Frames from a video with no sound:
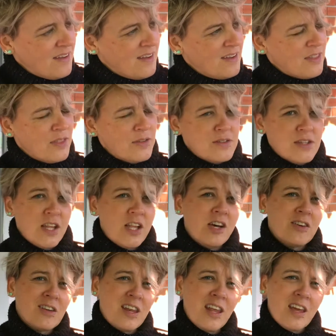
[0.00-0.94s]
Those
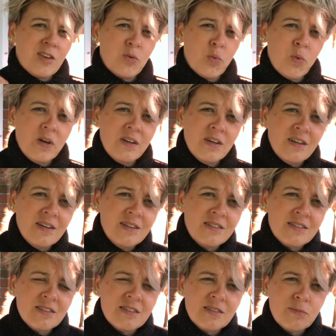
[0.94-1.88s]
long-necked
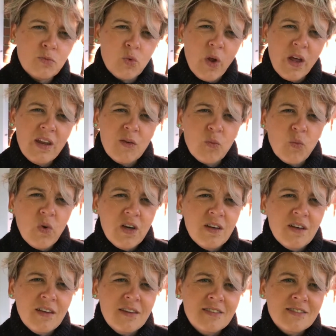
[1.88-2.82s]
ones and some running
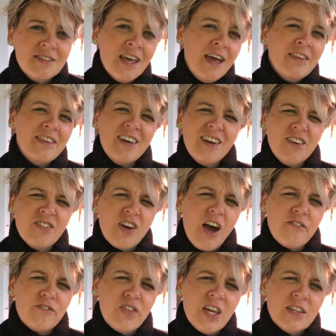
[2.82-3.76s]
ones. They all
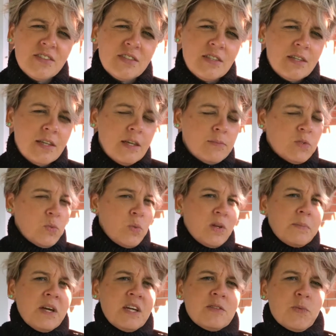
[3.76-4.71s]
got fancy names. What
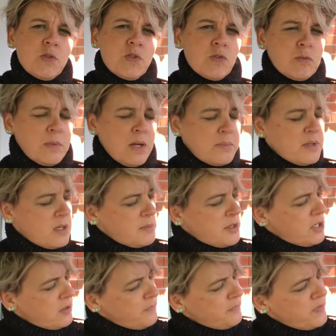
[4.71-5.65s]
am I supposed to remember them all?